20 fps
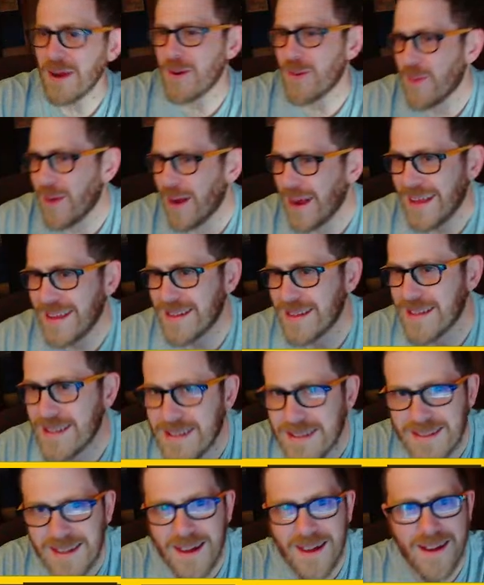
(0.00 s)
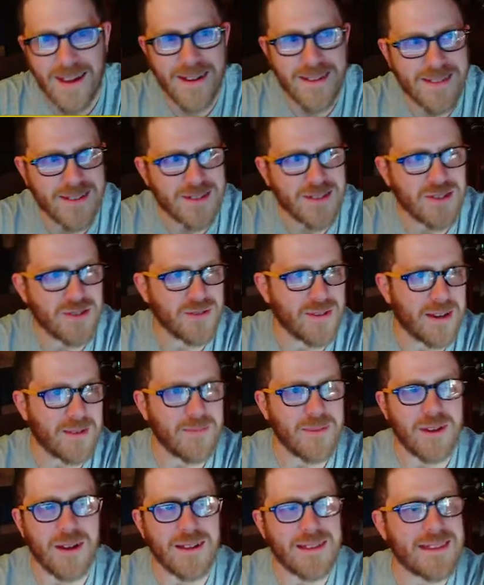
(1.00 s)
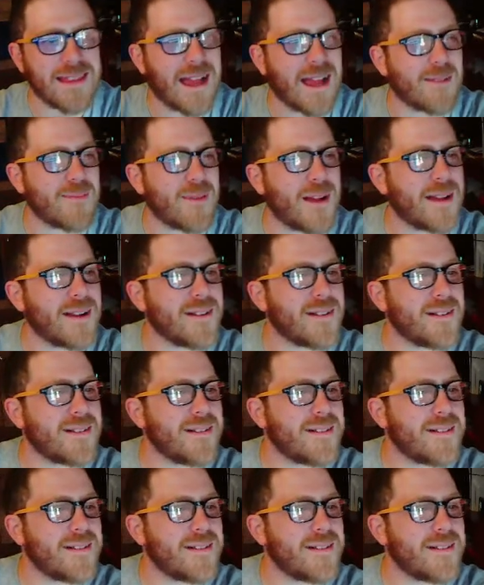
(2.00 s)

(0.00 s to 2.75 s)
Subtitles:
right at the start of the stream? God damn it.